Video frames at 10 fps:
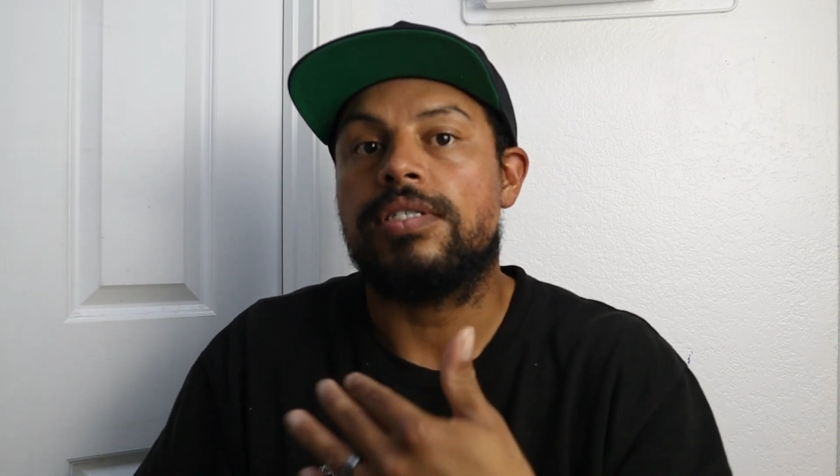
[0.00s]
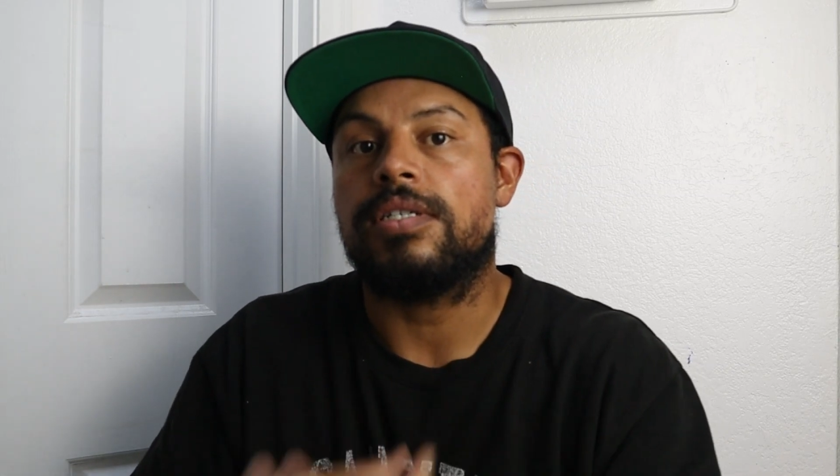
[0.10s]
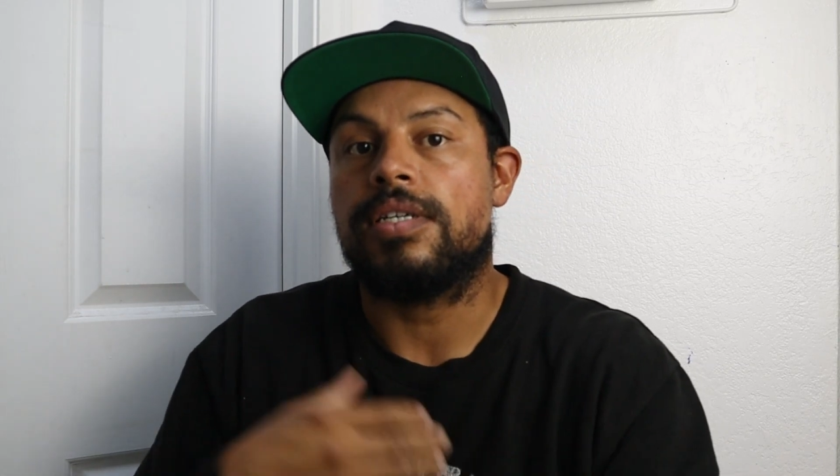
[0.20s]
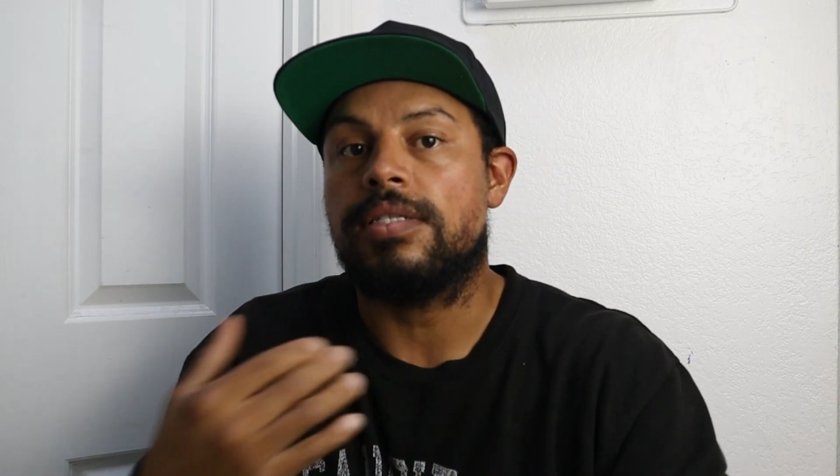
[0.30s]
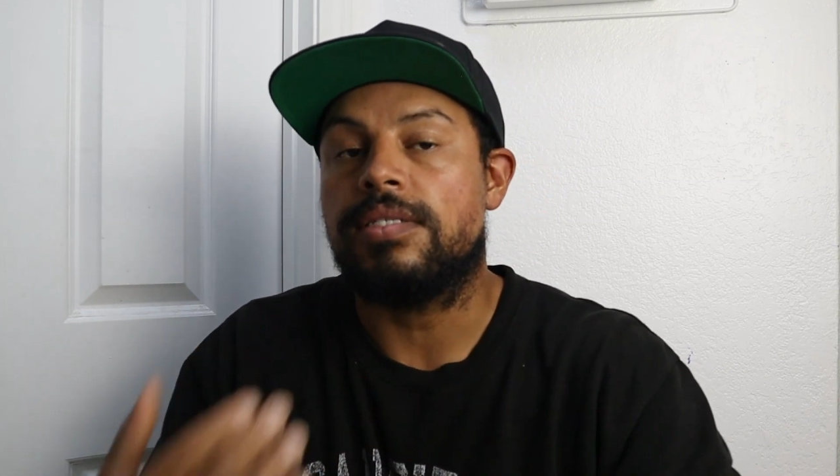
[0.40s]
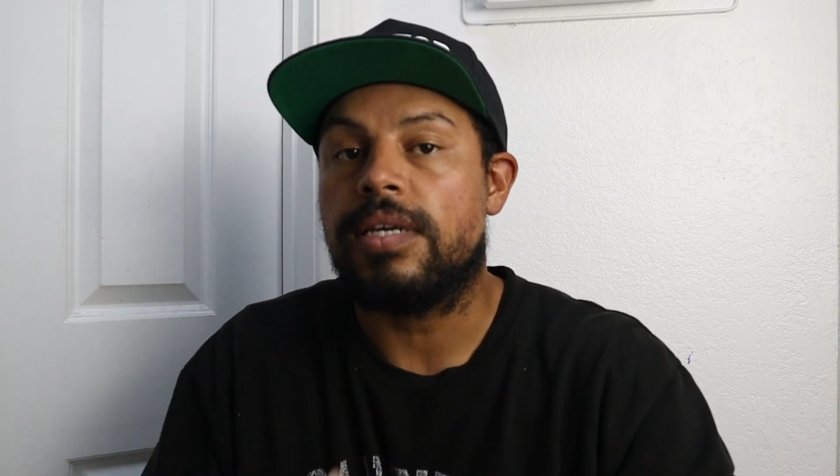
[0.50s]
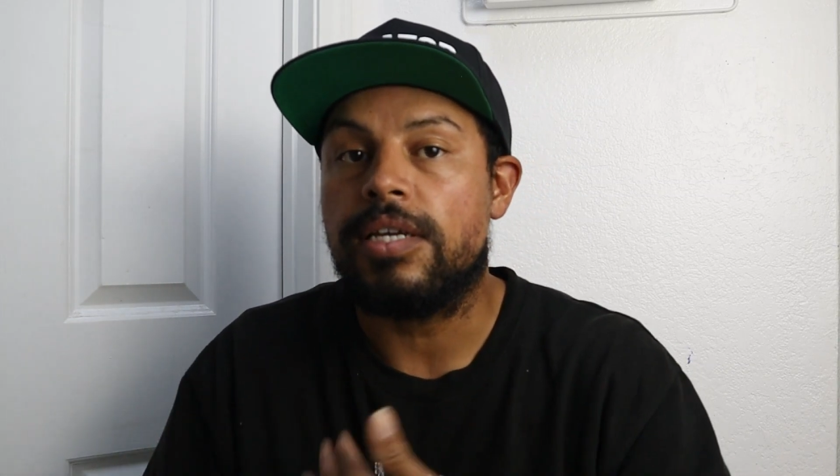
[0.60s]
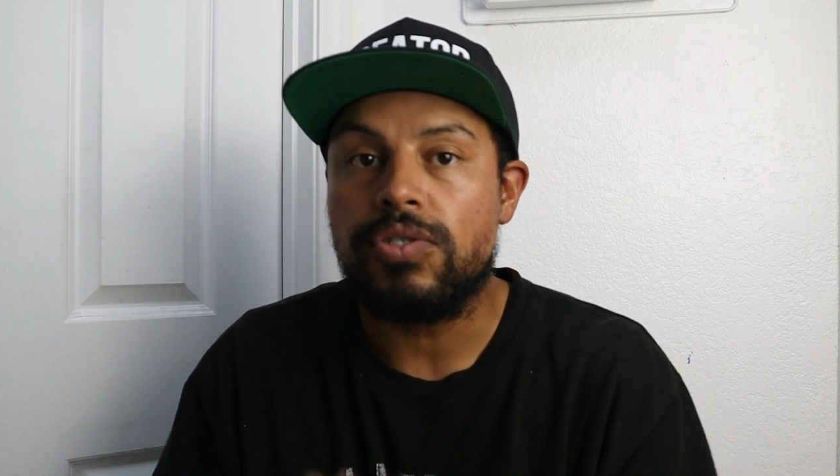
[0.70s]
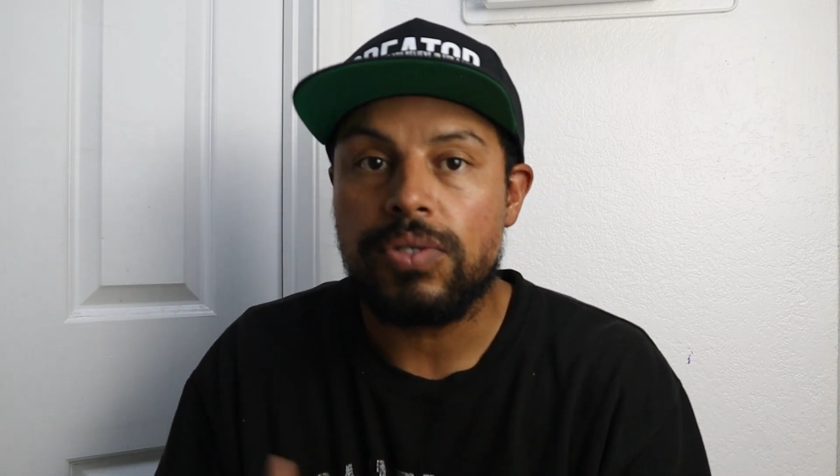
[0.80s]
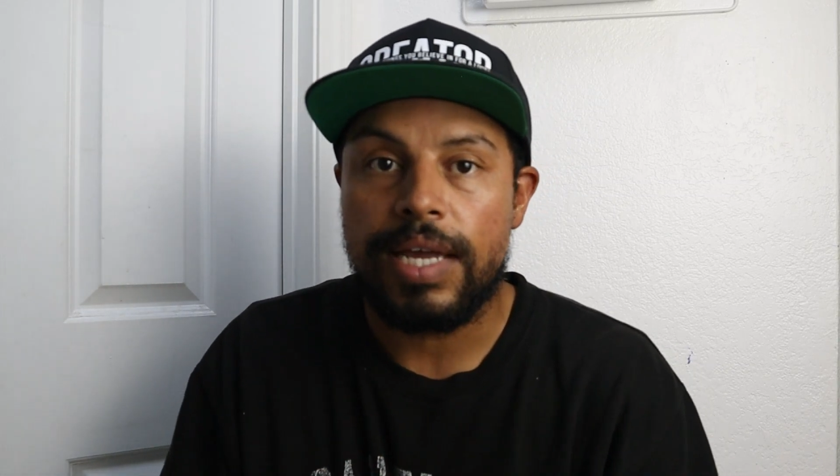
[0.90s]
to
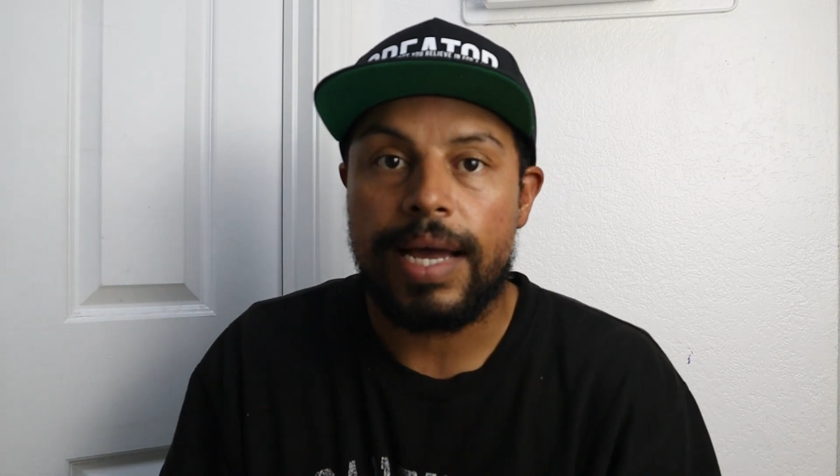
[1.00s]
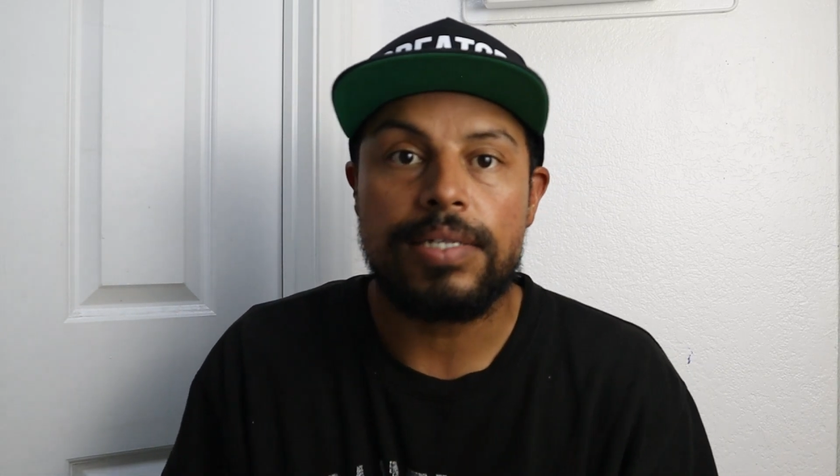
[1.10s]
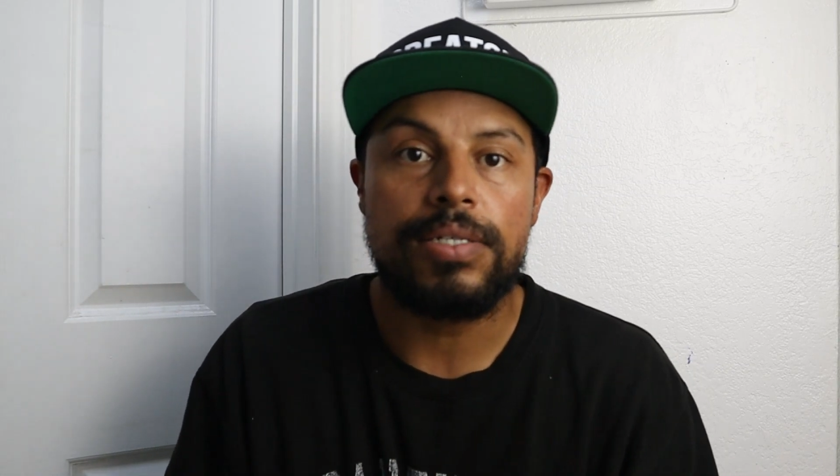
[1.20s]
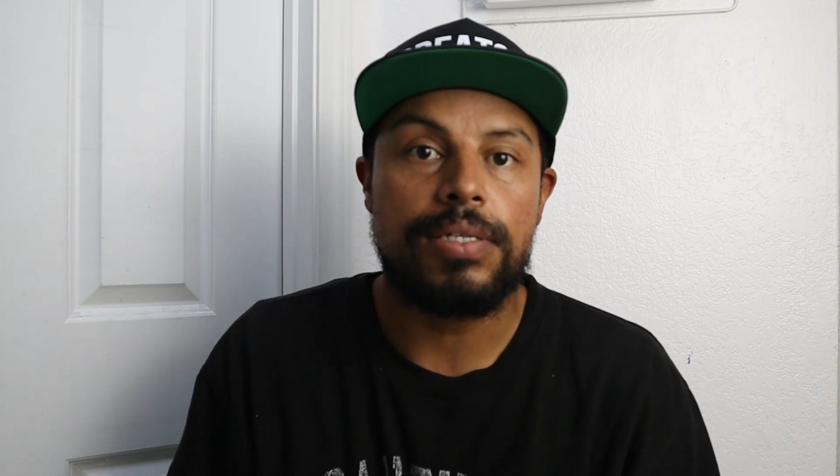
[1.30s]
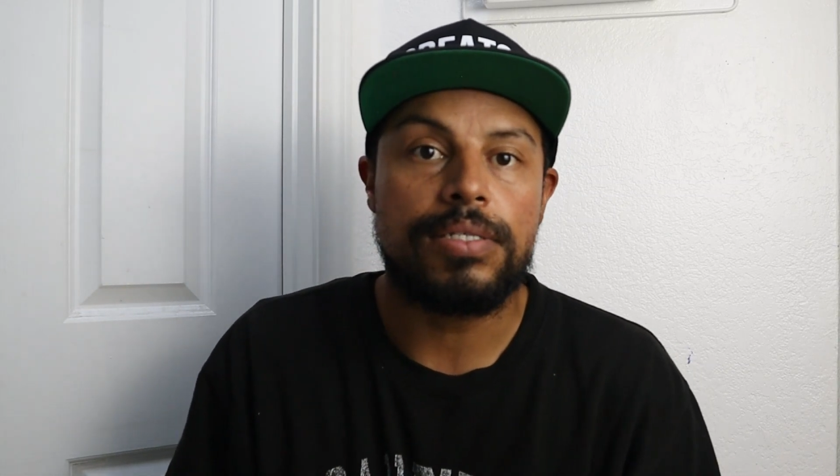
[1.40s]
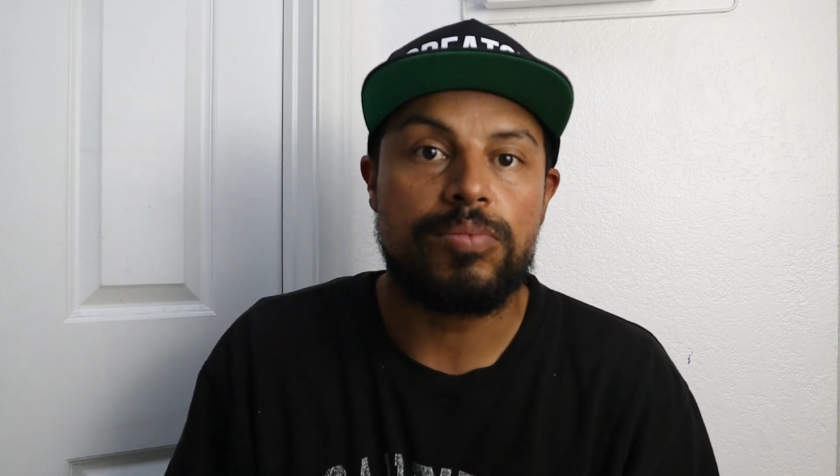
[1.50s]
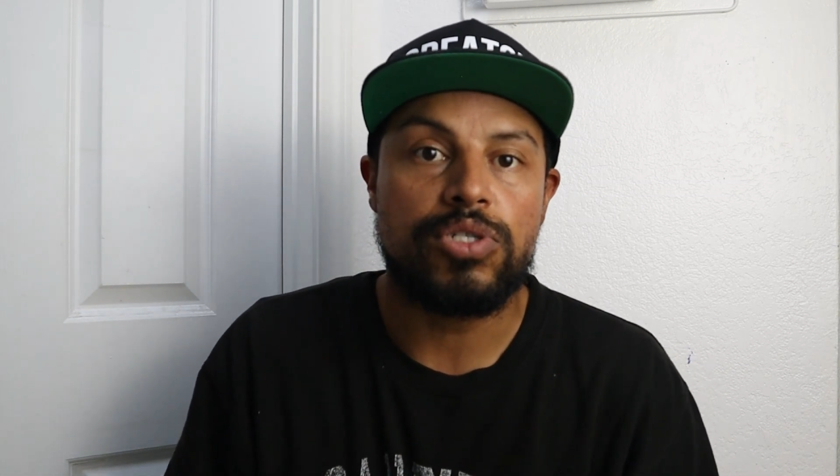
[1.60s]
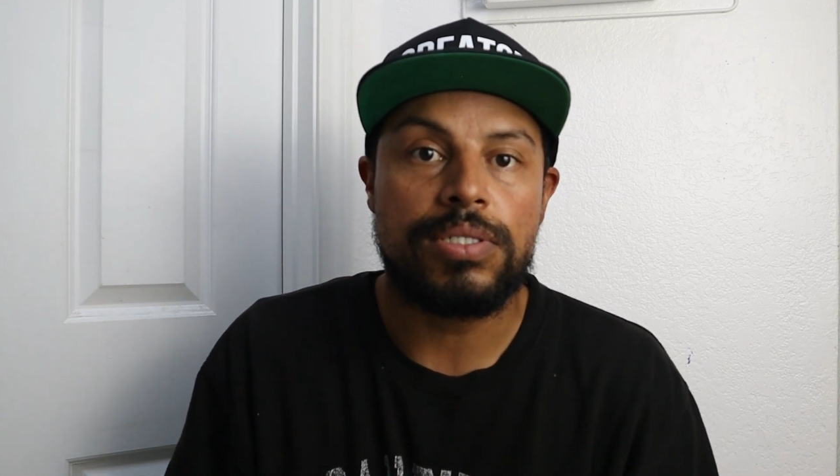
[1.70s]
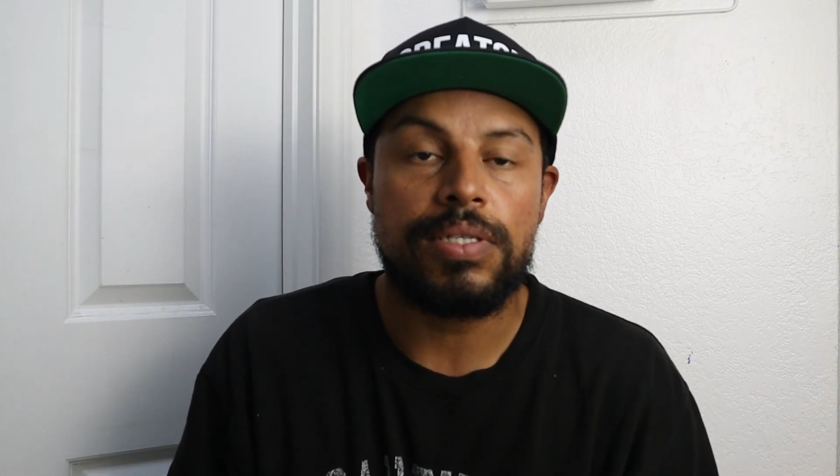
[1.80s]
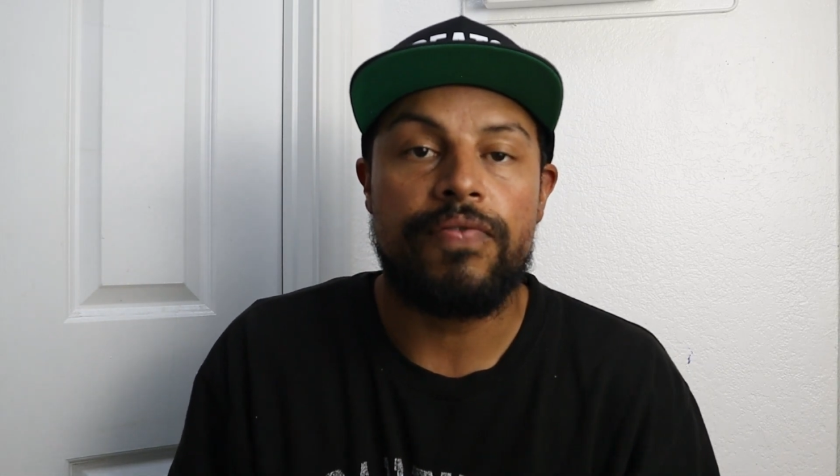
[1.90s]
continually add to this
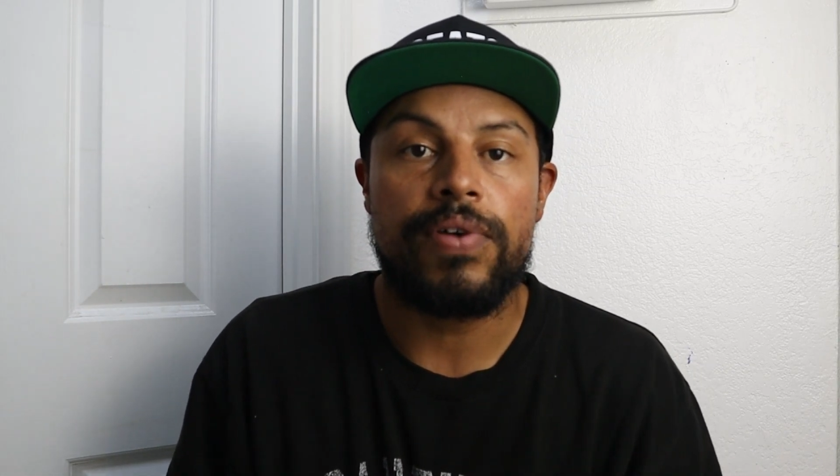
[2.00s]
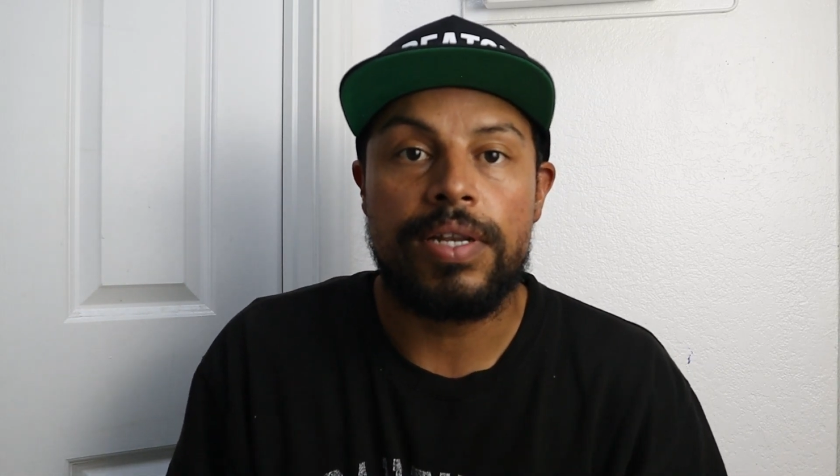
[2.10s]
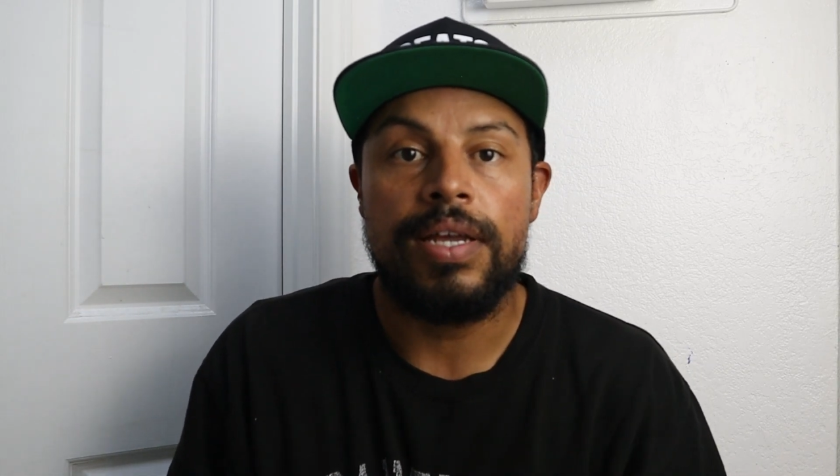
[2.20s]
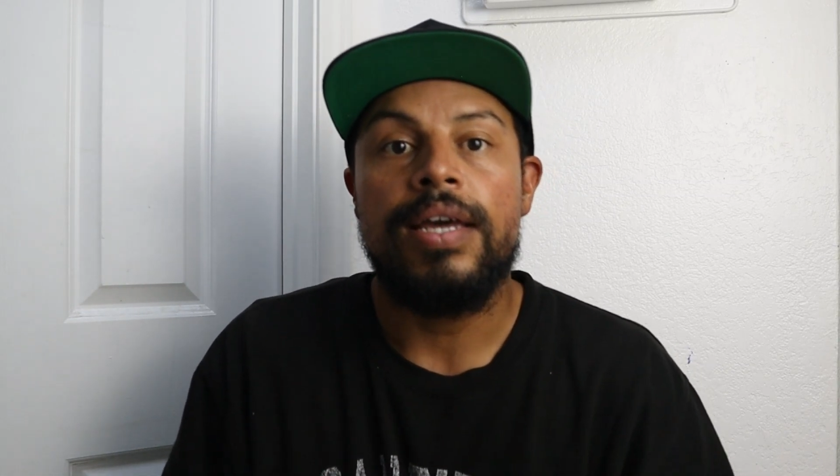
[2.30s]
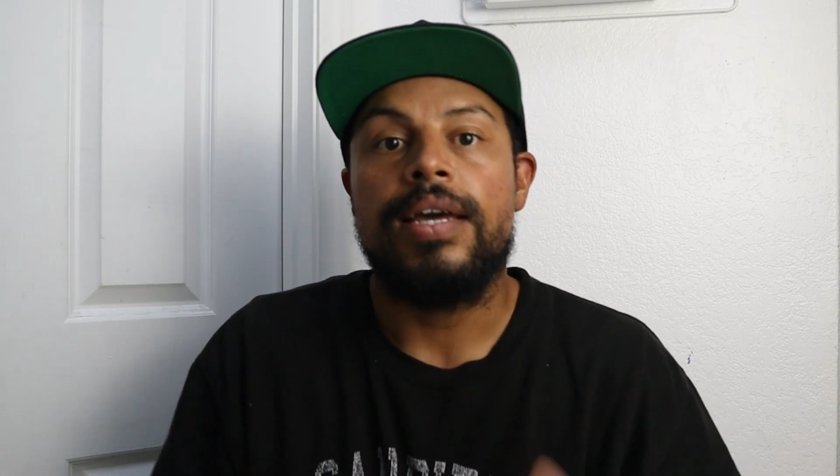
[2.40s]
emergency fund